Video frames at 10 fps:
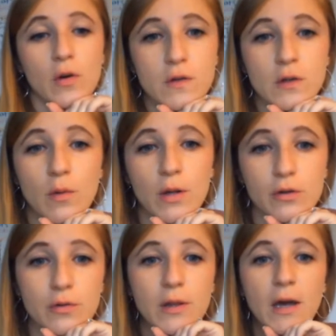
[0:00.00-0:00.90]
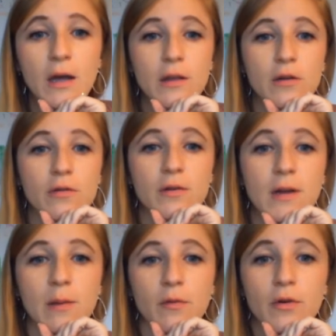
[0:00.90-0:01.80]
So when you're doing that, your
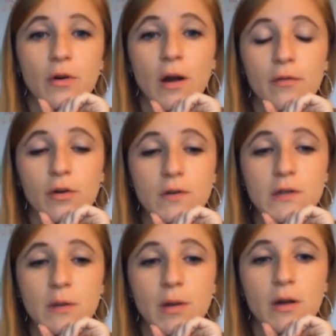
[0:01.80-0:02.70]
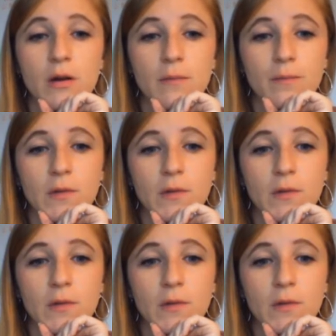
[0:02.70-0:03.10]
name of your graph goes up here,